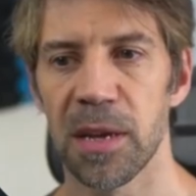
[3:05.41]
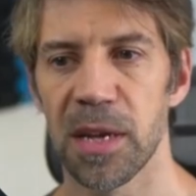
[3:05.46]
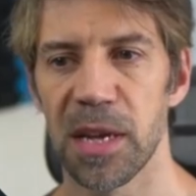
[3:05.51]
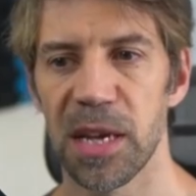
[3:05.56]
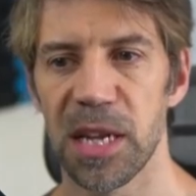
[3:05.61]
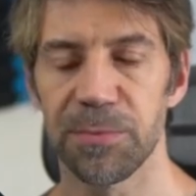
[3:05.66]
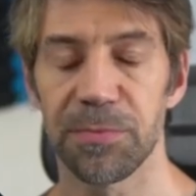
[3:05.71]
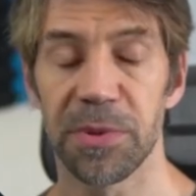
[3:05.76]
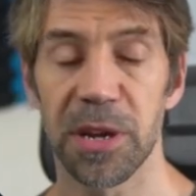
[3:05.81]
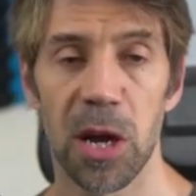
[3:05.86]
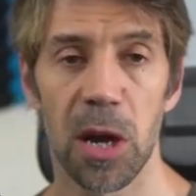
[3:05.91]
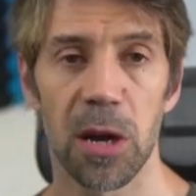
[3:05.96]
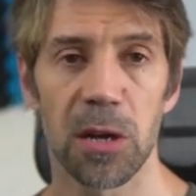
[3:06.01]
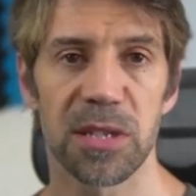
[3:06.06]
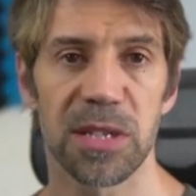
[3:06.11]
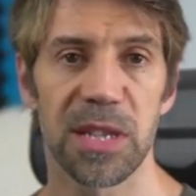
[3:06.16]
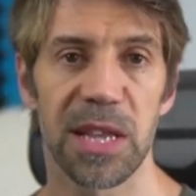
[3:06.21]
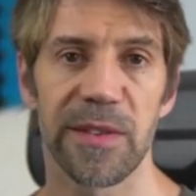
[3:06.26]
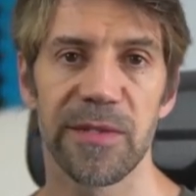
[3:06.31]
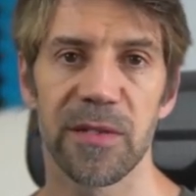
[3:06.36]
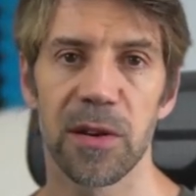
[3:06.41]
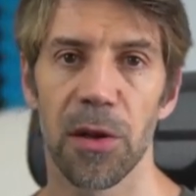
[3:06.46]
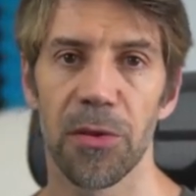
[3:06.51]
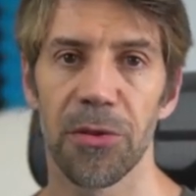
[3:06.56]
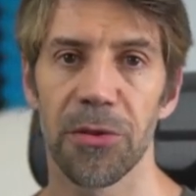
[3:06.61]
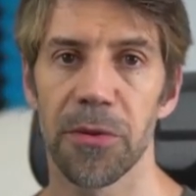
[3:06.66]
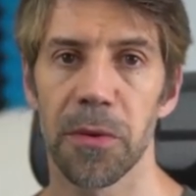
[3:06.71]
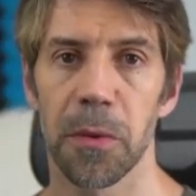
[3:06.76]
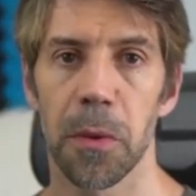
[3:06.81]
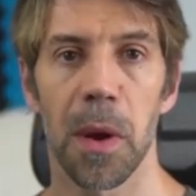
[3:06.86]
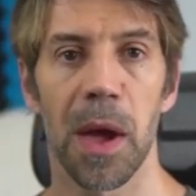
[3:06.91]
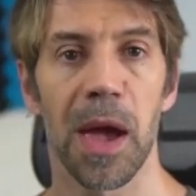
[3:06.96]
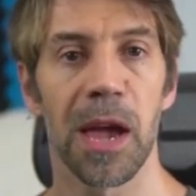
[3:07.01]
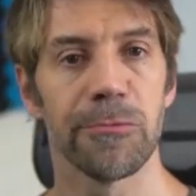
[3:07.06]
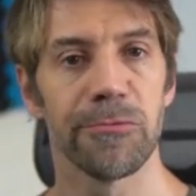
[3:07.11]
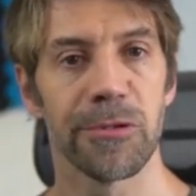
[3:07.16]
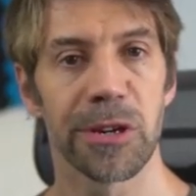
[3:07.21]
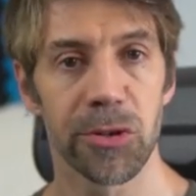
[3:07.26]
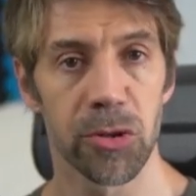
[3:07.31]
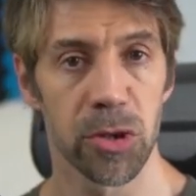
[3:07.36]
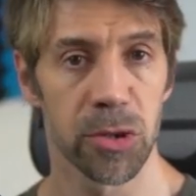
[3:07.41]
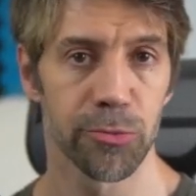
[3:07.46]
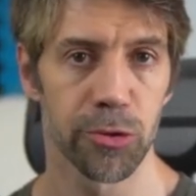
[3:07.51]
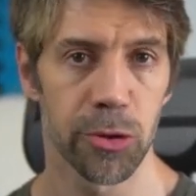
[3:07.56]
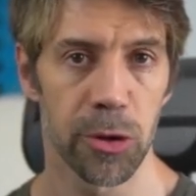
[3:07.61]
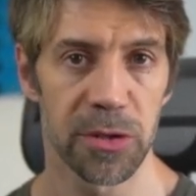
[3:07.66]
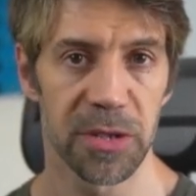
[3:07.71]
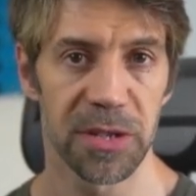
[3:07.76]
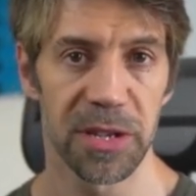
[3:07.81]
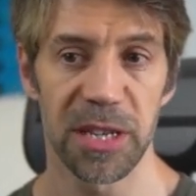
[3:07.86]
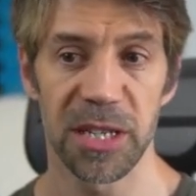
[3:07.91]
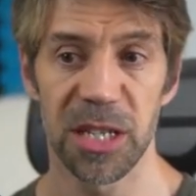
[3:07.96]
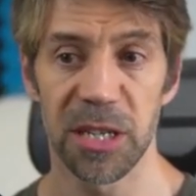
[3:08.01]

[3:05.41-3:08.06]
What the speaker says: It's because they've gone through a rigorous process